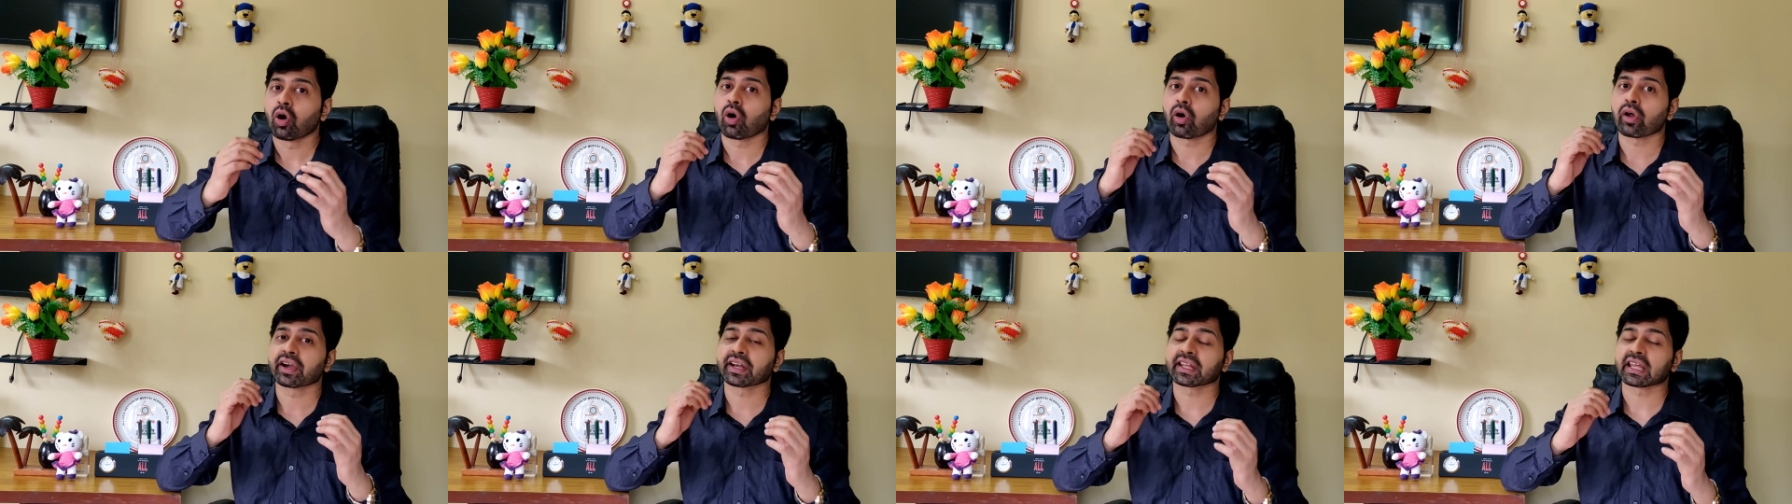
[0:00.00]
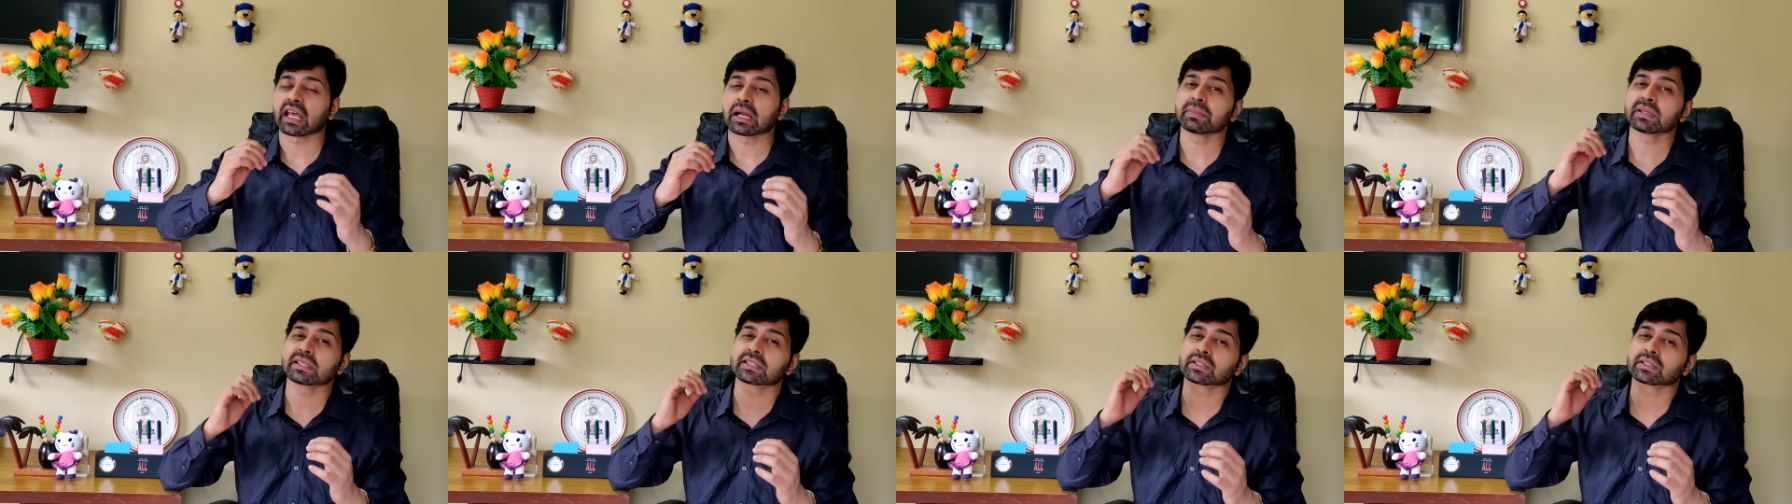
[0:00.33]
or it
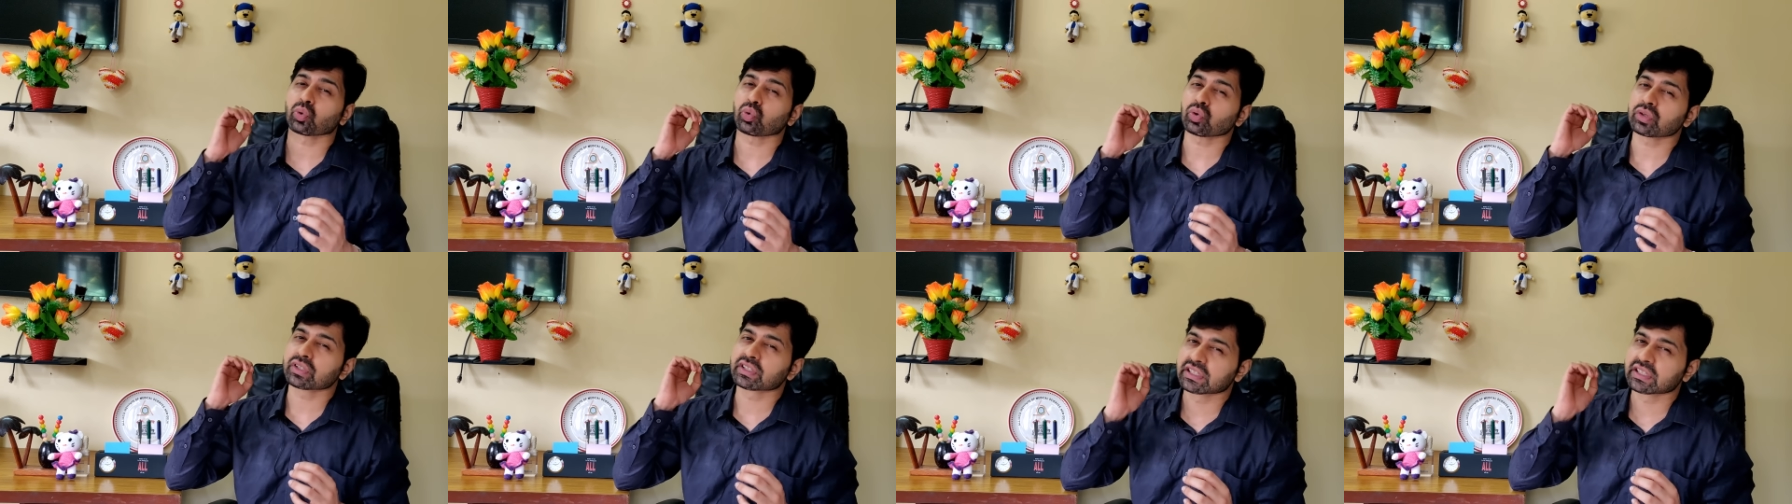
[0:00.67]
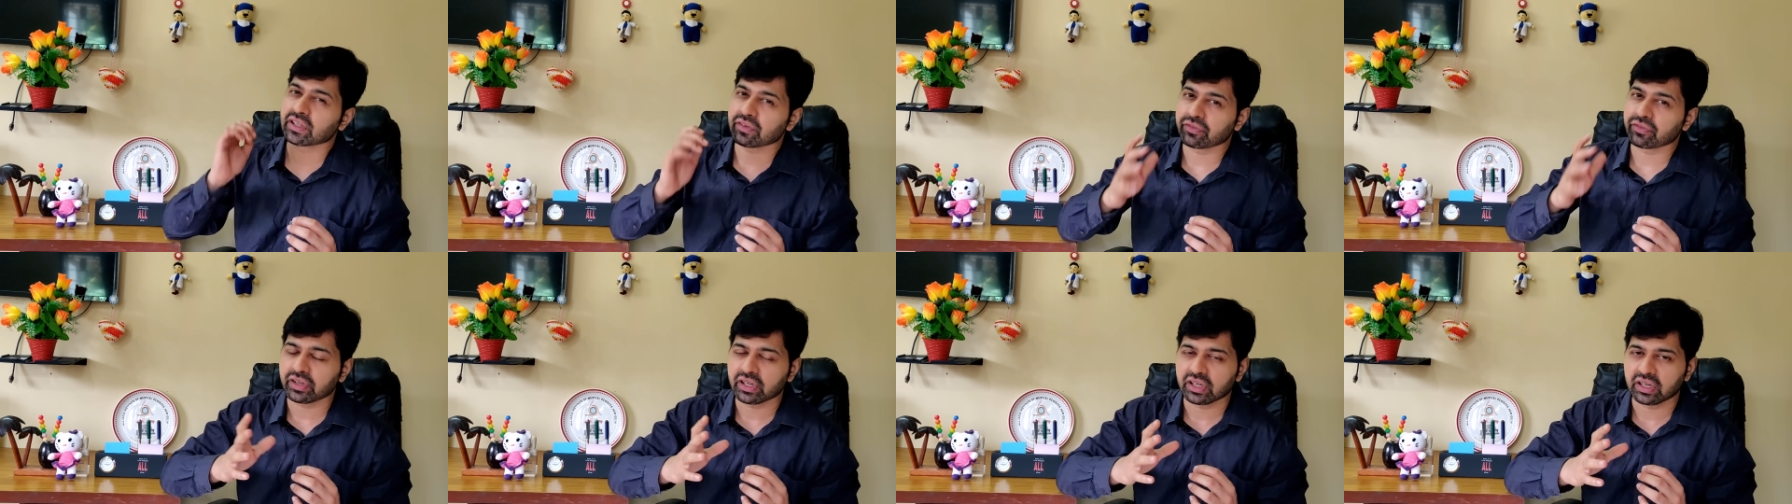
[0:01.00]
can be so
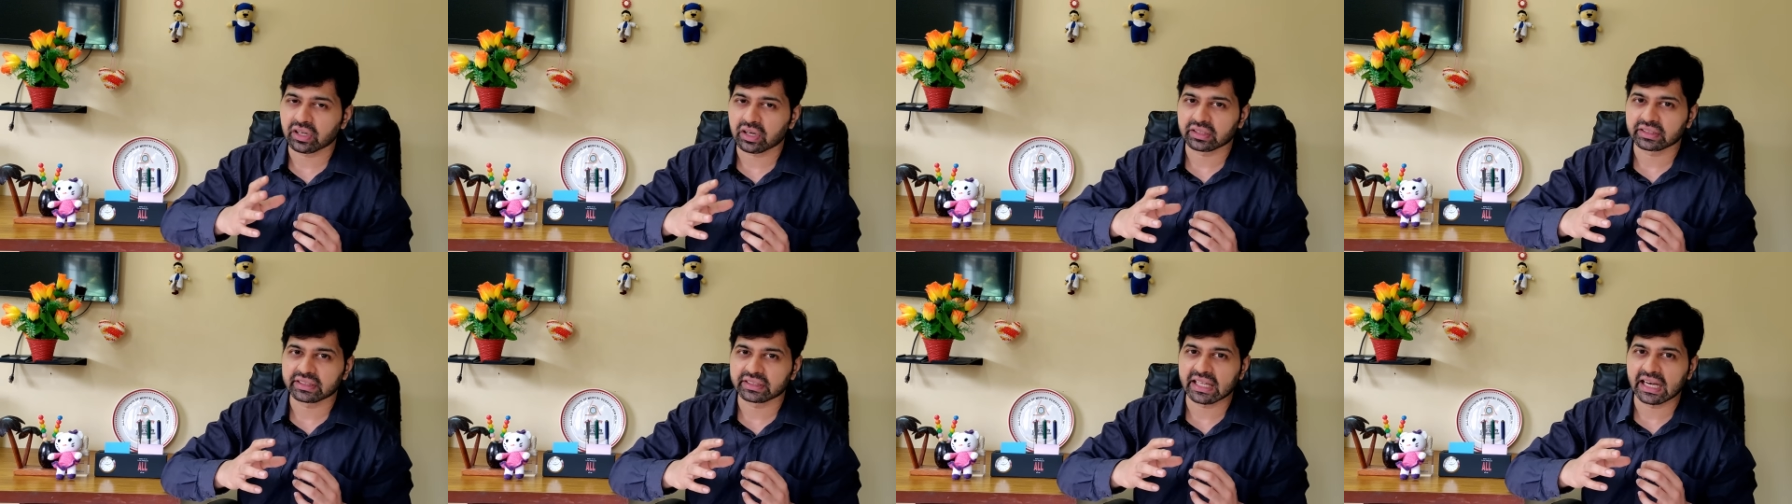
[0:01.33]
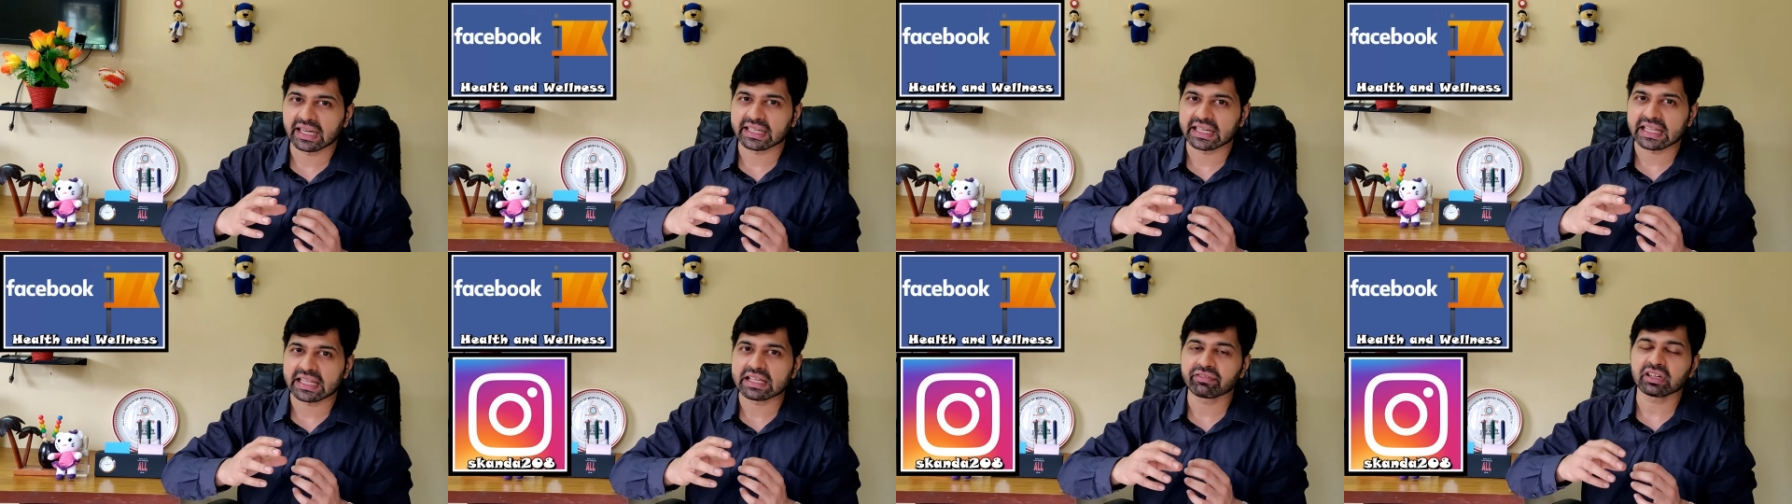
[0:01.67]
severe
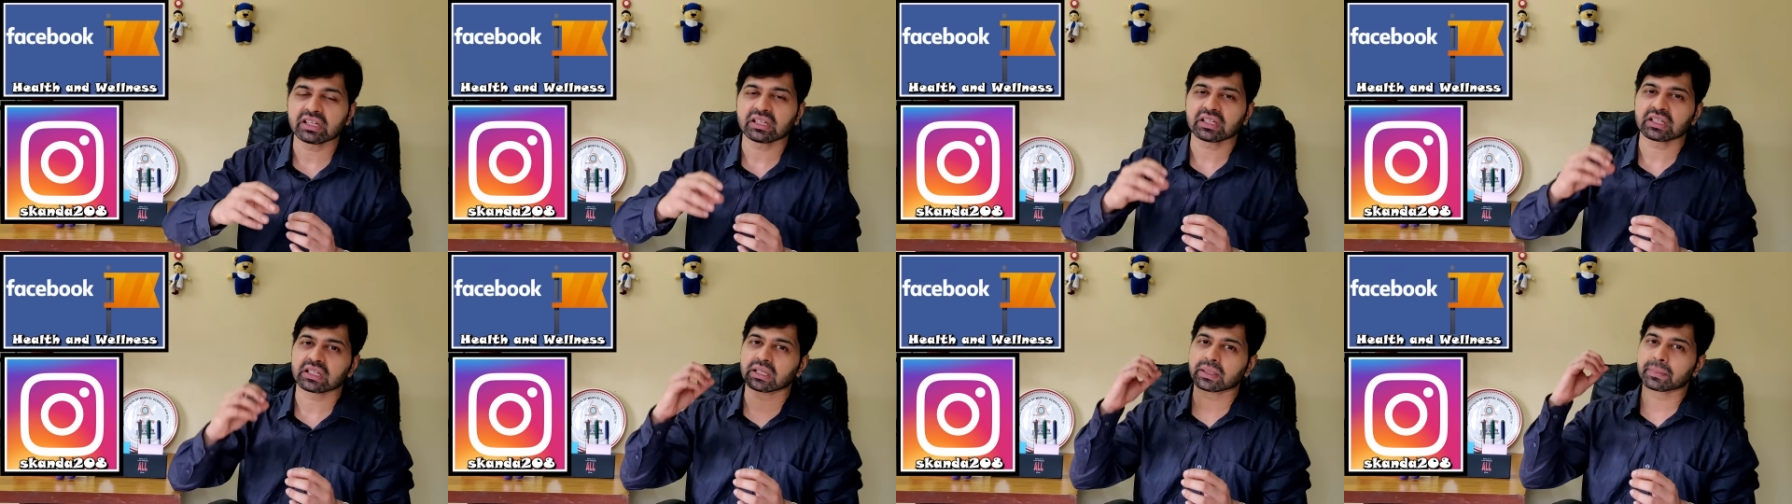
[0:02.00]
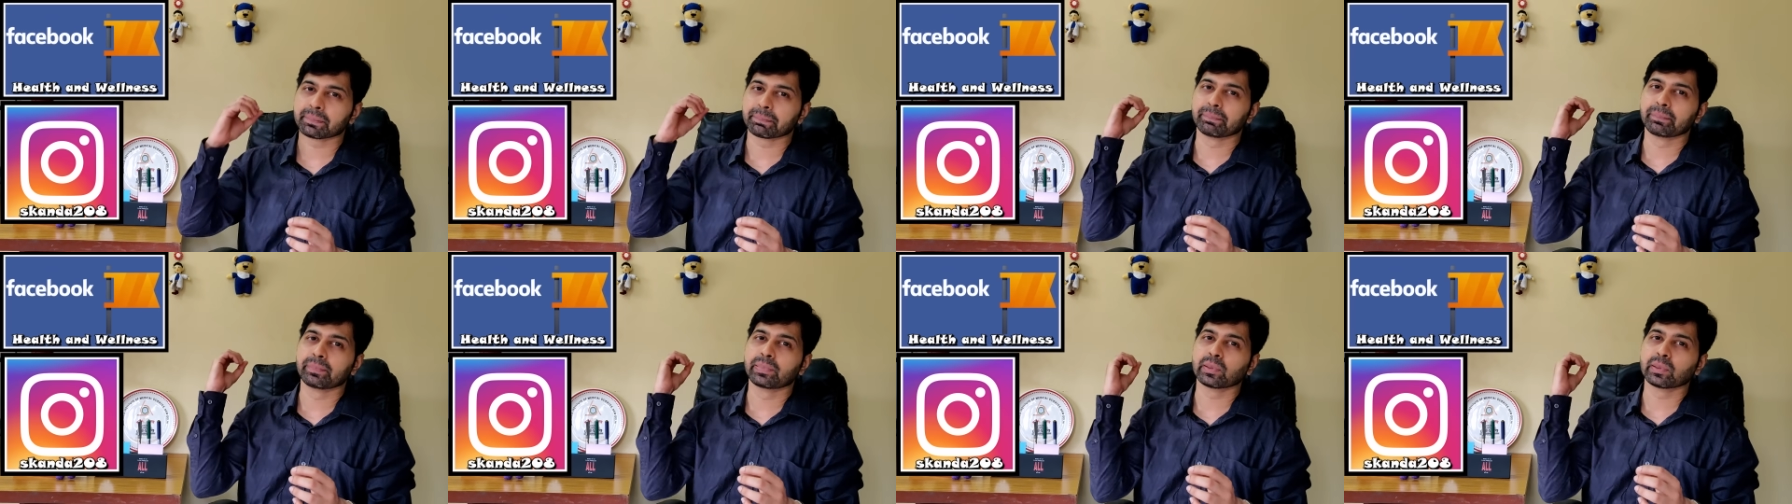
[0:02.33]
that even a